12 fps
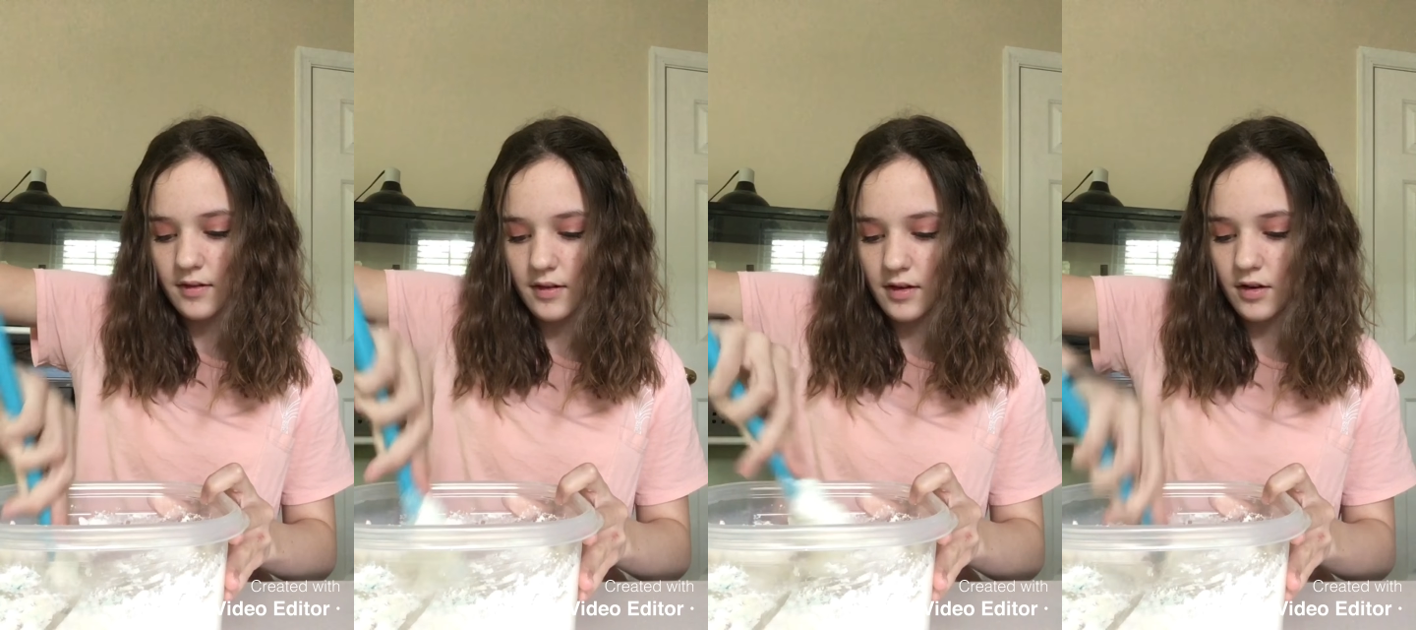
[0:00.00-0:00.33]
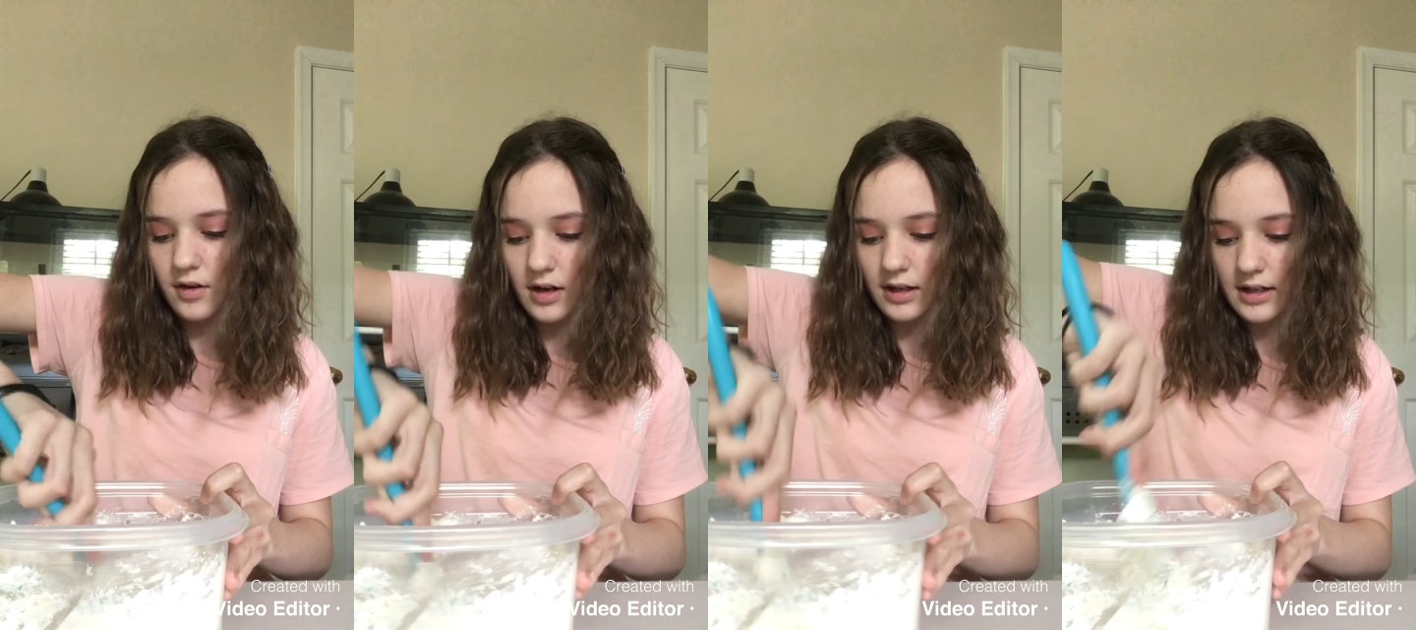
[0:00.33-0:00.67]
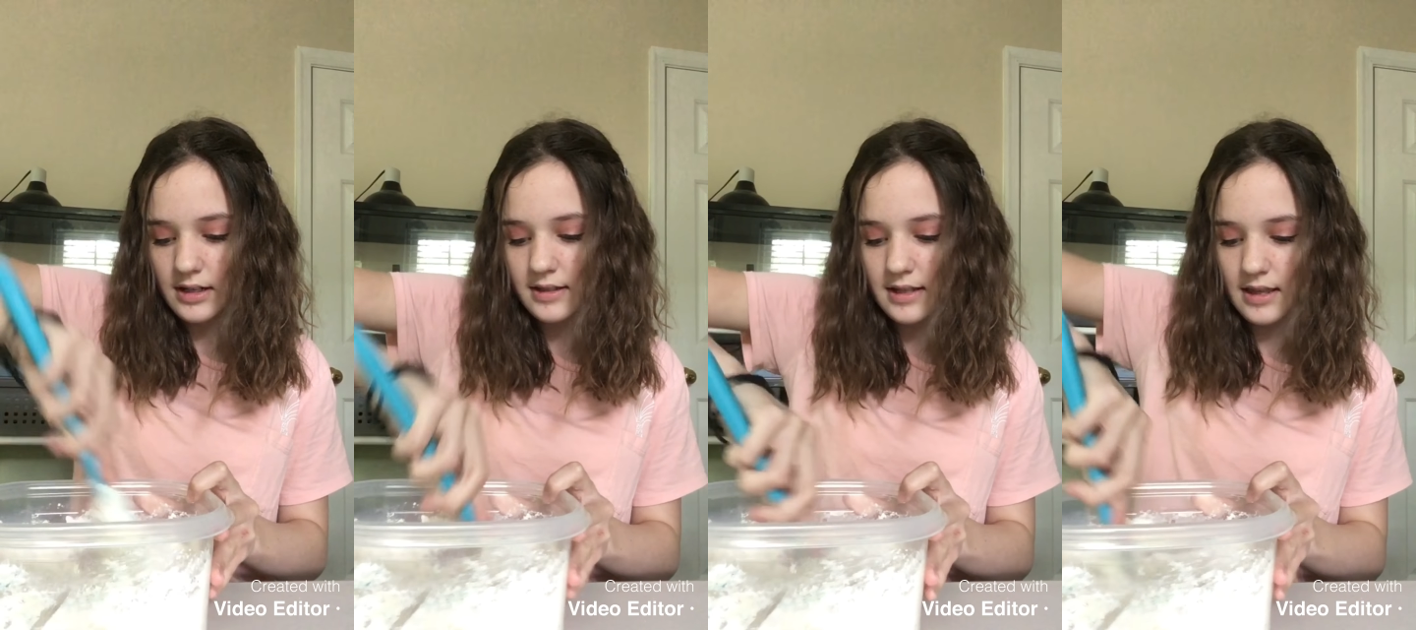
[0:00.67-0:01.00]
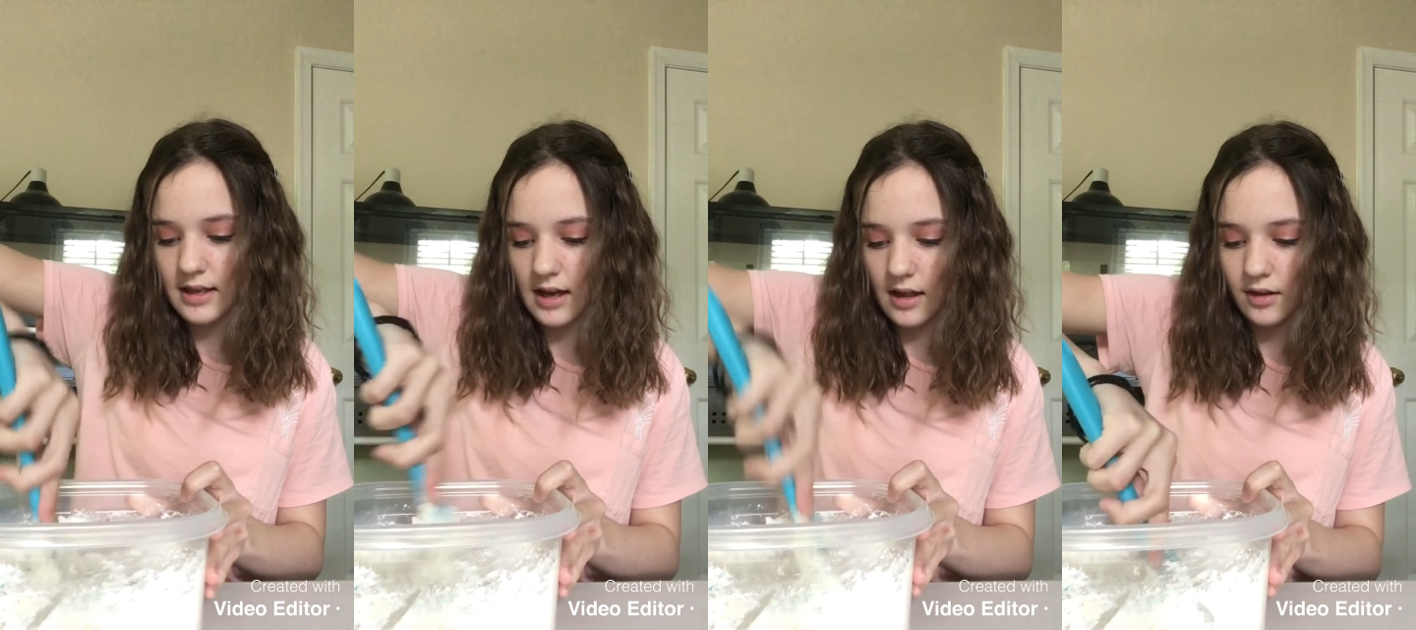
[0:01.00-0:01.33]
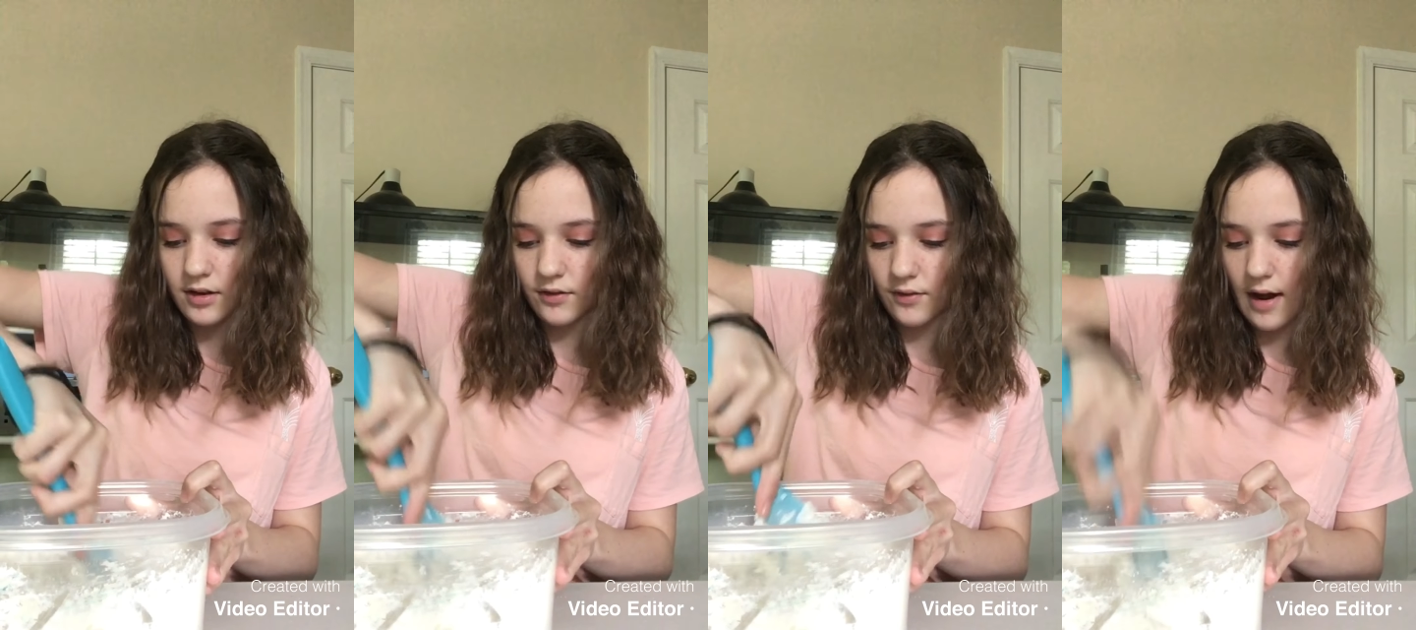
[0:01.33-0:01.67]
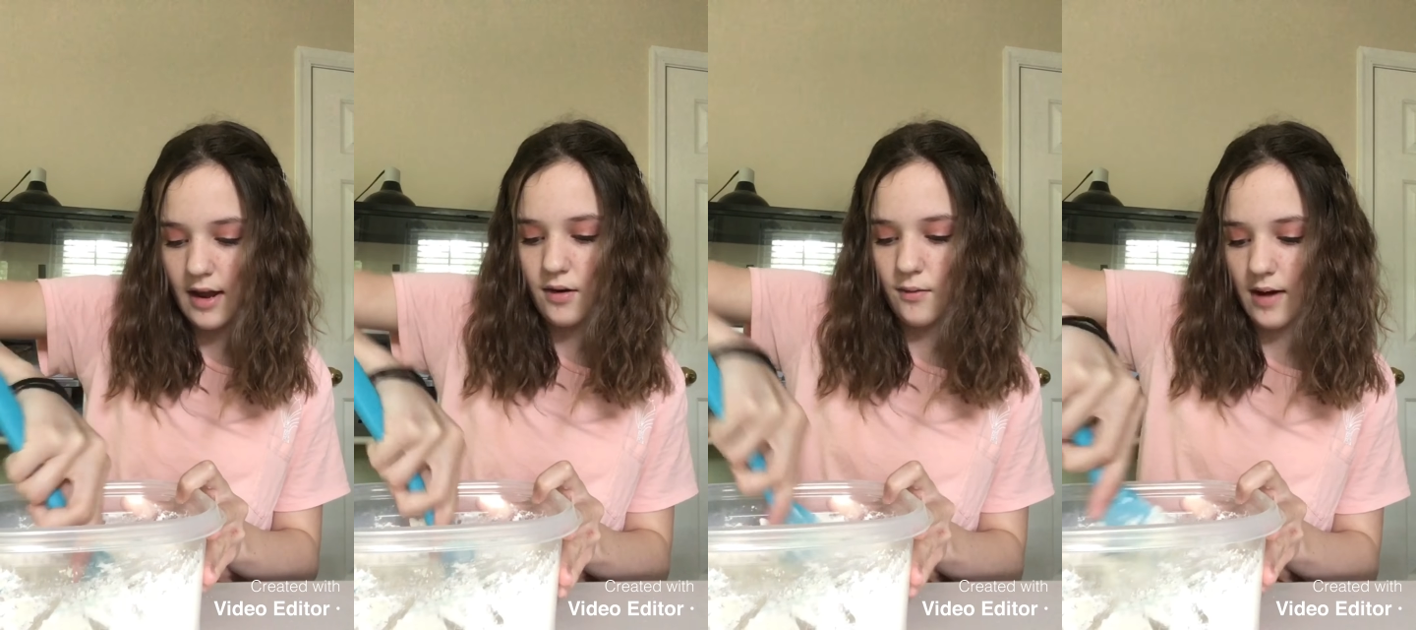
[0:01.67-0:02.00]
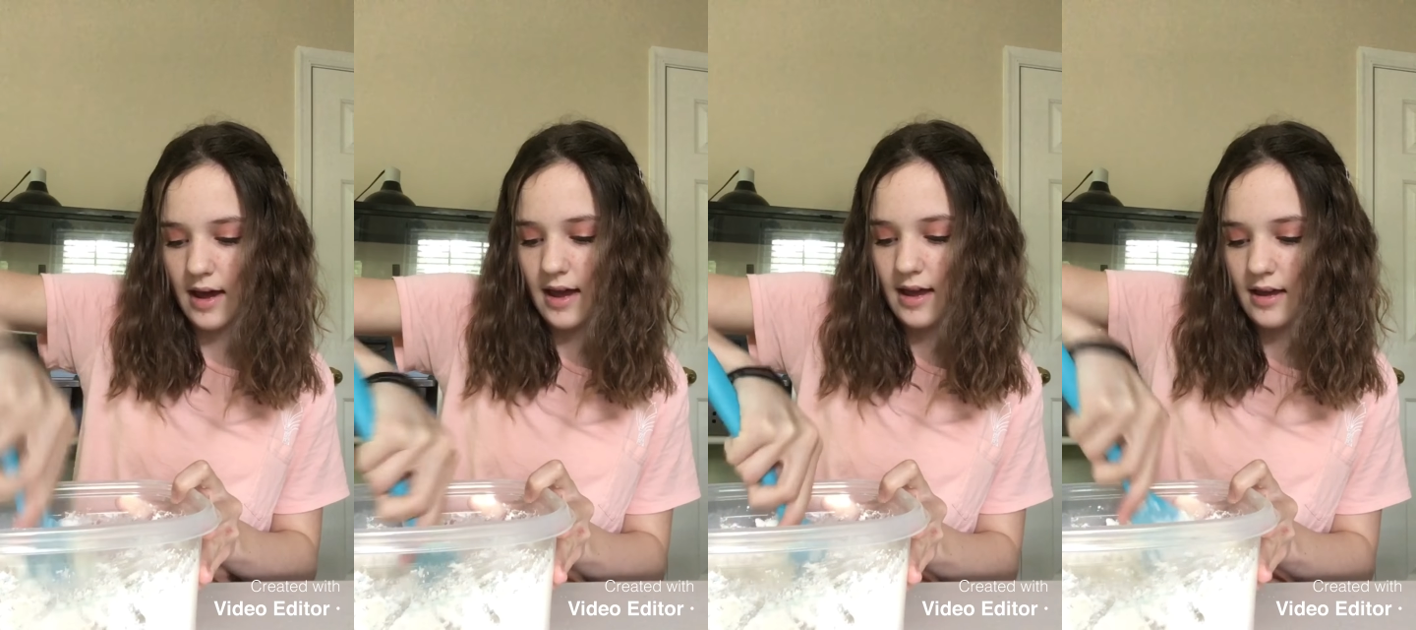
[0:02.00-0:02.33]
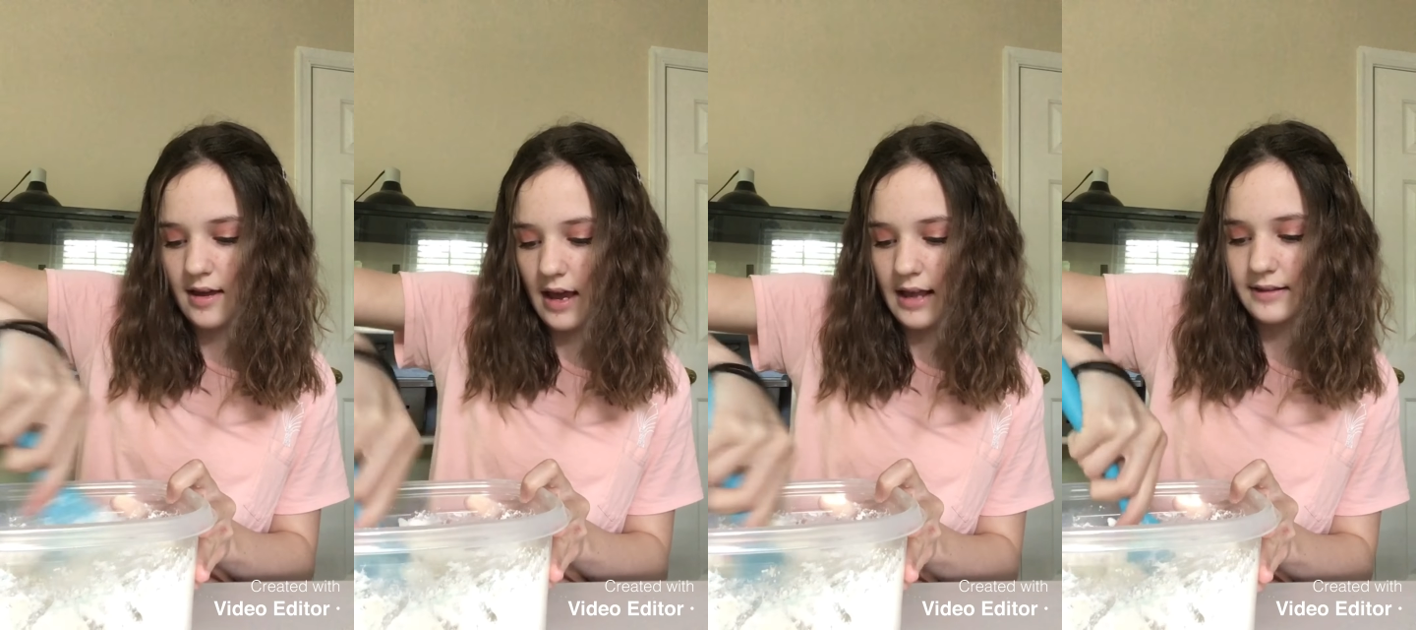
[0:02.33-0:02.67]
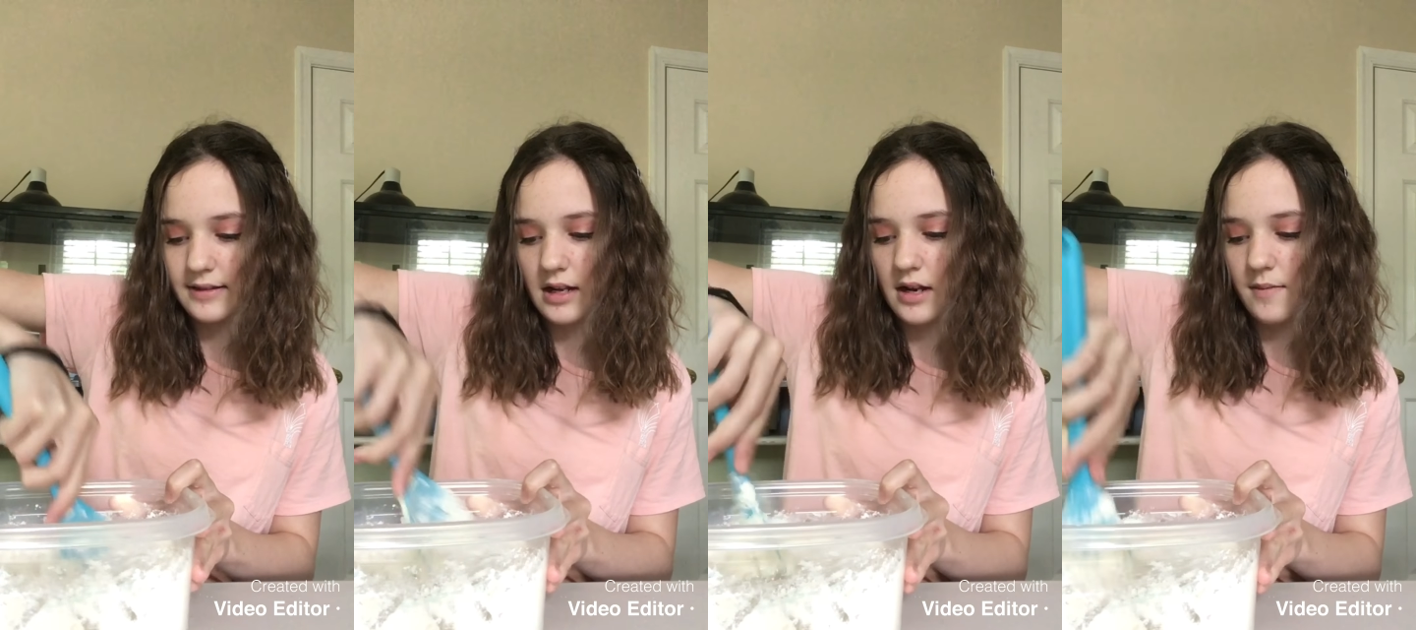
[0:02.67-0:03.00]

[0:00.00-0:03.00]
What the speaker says: You're not going to see the color right away. It's going to